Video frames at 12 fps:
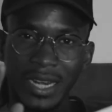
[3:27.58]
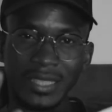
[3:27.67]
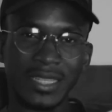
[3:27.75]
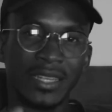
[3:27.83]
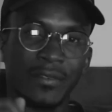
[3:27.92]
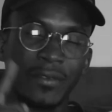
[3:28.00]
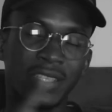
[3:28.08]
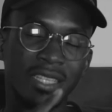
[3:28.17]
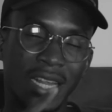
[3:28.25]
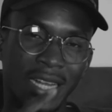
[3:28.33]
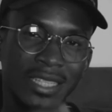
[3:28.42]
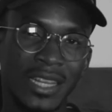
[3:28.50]
and the first
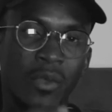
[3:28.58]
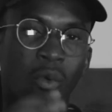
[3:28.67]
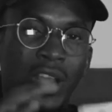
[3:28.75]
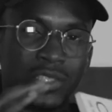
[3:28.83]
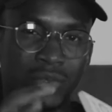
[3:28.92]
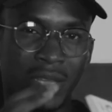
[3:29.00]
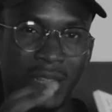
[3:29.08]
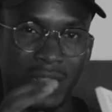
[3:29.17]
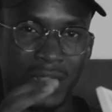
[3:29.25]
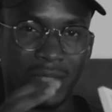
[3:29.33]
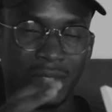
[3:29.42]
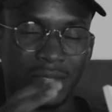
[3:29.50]
character, they work together.
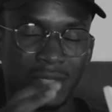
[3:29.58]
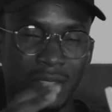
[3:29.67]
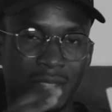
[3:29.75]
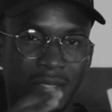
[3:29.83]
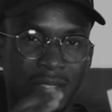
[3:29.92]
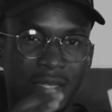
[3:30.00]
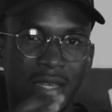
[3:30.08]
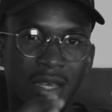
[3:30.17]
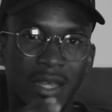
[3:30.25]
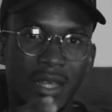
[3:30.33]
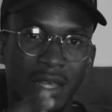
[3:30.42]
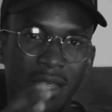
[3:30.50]

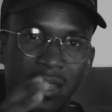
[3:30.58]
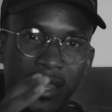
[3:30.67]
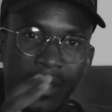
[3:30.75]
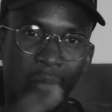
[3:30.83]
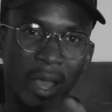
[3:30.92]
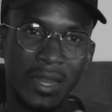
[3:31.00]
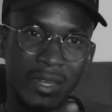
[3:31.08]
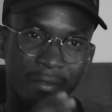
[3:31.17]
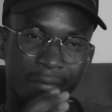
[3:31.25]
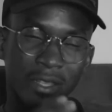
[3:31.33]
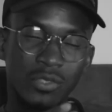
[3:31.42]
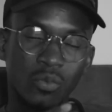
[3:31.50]
The
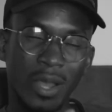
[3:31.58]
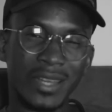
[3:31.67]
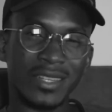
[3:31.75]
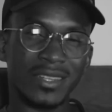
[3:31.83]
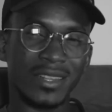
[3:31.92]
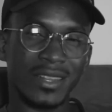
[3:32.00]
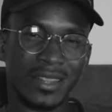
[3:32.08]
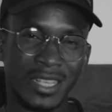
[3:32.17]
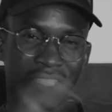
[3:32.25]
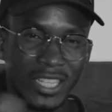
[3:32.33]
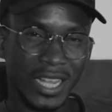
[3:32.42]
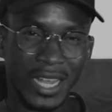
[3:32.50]
first one, they
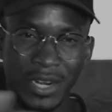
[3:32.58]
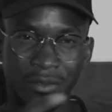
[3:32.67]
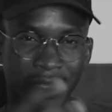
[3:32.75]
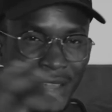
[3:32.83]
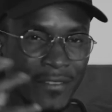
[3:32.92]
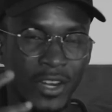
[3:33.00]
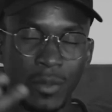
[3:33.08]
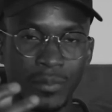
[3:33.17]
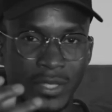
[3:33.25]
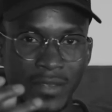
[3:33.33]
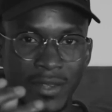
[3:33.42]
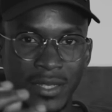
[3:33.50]
check around, they are very
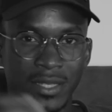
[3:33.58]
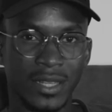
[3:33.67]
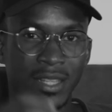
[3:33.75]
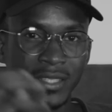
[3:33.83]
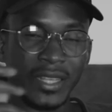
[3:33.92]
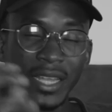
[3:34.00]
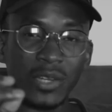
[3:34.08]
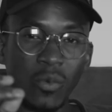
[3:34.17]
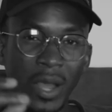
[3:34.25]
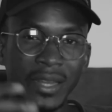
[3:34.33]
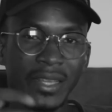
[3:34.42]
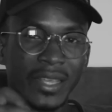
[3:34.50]
observant. The second
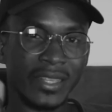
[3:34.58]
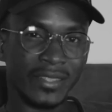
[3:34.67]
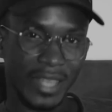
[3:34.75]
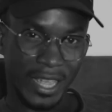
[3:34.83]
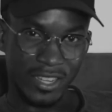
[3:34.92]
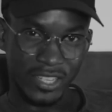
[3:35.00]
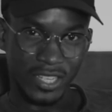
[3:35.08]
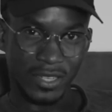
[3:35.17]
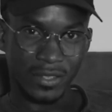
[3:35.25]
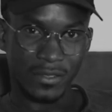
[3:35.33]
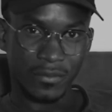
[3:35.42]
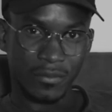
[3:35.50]
one is action,
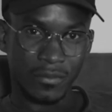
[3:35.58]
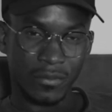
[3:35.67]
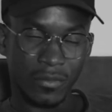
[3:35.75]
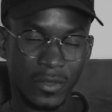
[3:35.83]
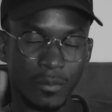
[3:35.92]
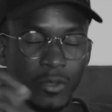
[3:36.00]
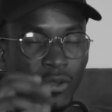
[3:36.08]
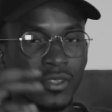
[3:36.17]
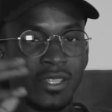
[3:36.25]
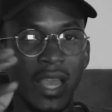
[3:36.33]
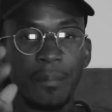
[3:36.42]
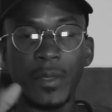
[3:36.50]

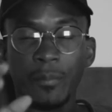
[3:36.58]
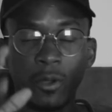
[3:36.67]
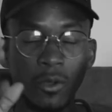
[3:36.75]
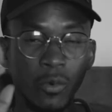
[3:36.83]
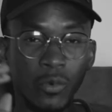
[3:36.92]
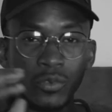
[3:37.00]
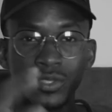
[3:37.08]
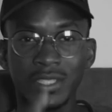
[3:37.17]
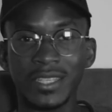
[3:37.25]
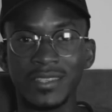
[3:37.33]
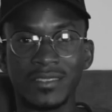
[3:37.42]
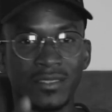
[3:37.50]
because there are people who
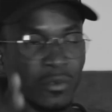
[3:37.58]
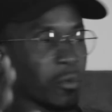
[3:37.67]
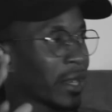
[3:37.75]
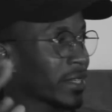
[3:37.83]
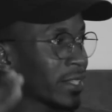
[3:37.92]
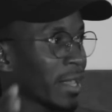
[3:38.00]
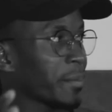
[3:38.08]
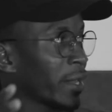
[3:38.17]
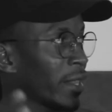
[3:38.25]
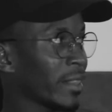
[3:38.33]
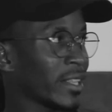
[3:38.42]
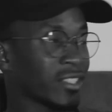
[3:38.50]
sees what is
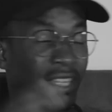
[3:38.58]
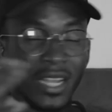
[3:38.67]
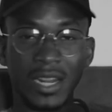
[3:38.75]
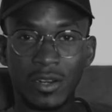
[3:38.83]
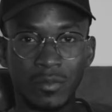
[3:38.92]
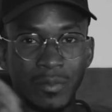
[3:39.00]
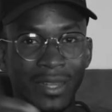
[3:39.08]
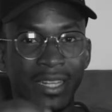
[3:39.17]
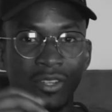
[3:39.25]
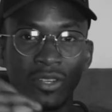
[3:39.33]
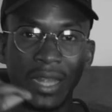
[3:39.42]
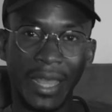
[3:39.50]
happening, they check around but they
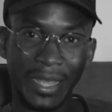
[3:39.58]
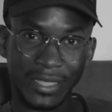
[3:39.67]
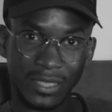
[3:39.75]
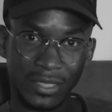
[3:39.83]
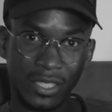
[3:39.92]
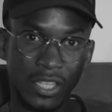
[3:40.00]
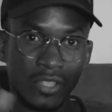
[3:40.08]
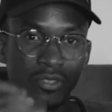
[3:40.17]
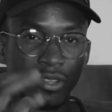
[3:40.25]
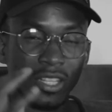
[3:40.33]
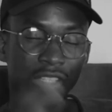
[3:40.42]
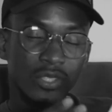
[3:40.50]
don't act.
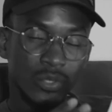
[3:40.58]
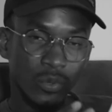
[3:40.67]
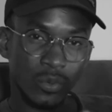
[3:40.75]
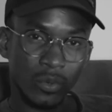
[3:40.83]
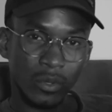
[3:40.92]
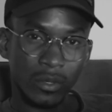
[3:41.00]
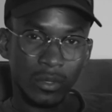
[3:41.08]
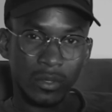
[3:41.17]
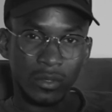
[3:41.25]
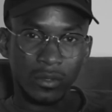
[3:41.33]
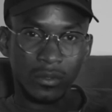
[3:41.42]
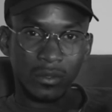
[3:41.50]
So these
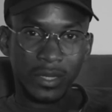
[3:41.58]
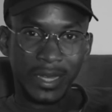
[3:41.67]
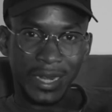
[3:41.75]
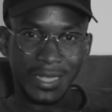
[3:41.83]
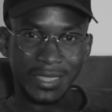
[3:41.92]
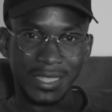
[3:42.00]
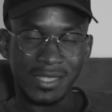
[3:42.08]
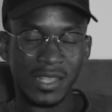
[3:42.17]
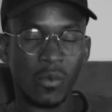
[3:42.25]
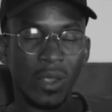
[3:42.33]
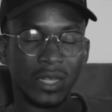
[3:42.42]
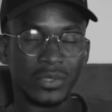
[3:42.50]
2 characters, they
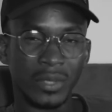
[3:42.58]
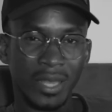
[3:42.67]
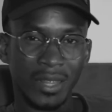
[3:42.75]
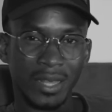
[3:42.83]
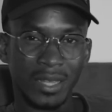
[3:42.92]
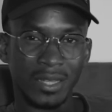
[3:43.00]
work together.